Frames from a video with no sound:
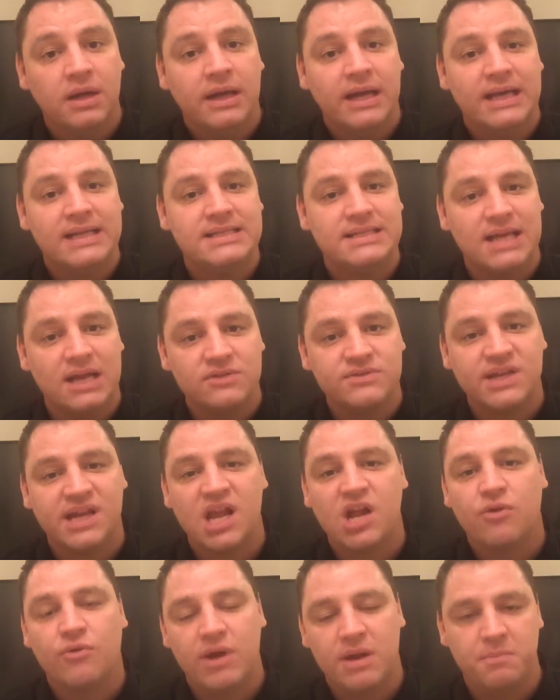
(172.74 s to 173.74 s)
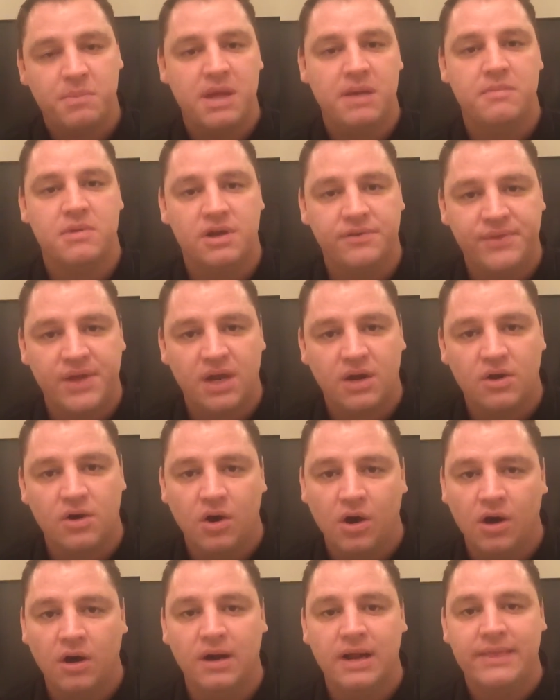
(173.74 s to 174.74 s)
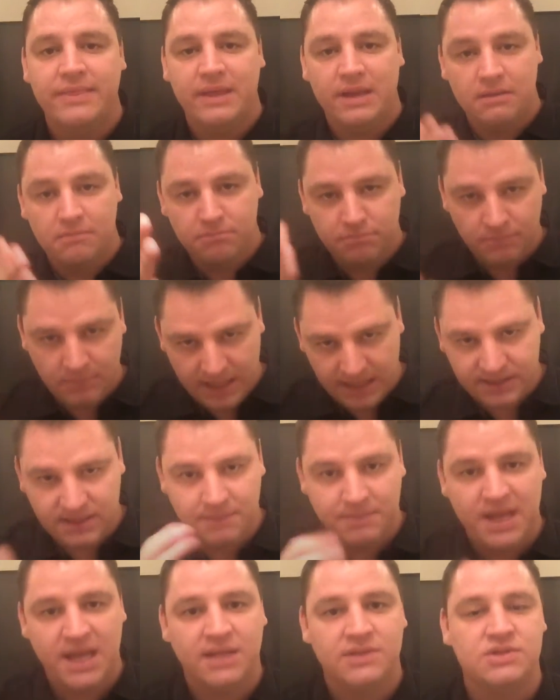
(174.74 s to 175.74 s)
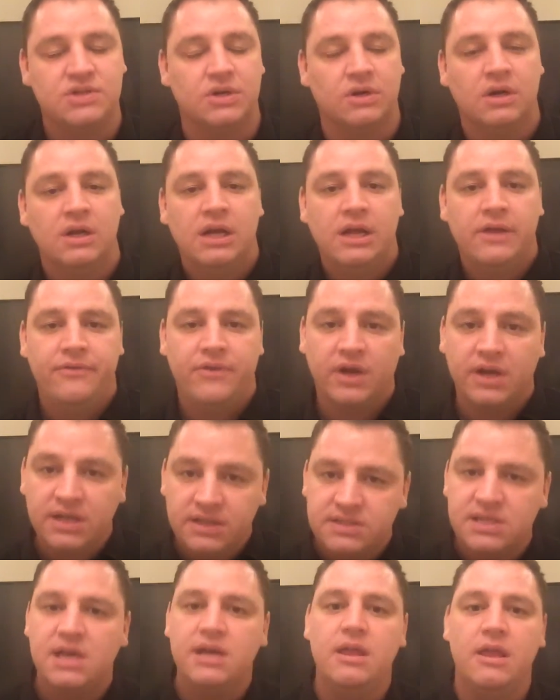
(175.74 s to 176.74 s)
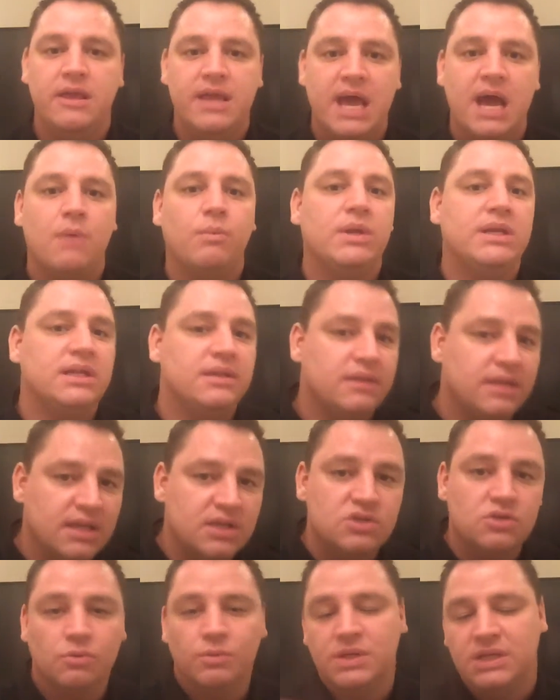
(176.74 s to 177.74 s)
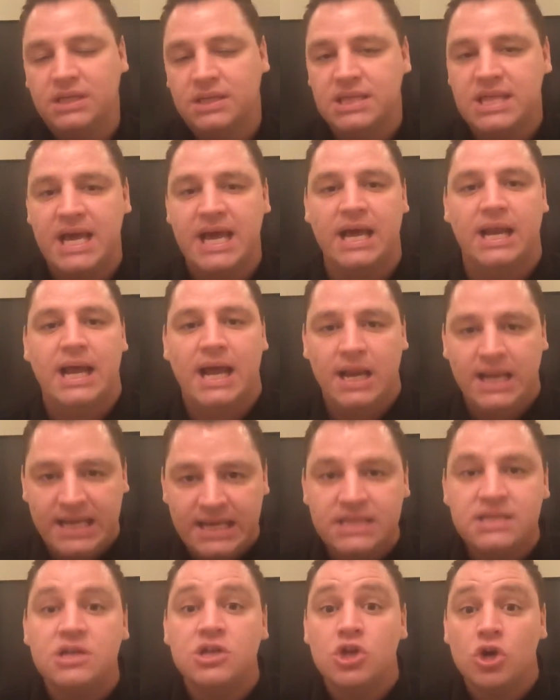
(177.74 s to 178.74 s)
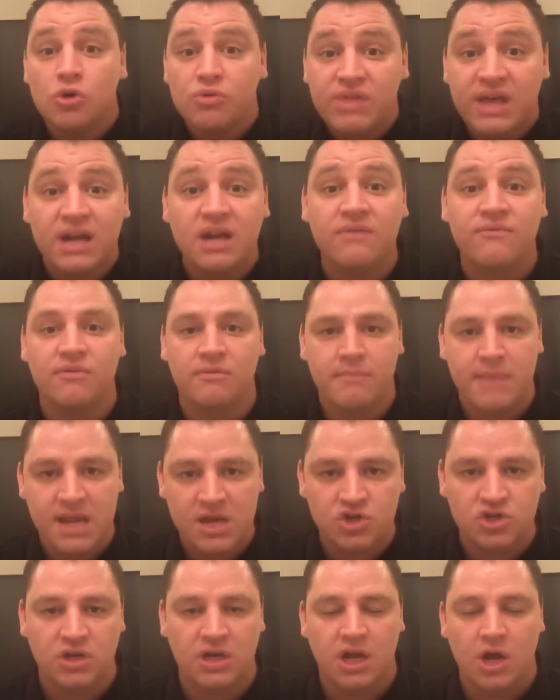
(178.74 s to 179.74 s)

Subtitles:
It sounds like a great payment on that car, and then let them answer. They're gonna tell you, yeah, we did this or we did that. I need to know that information.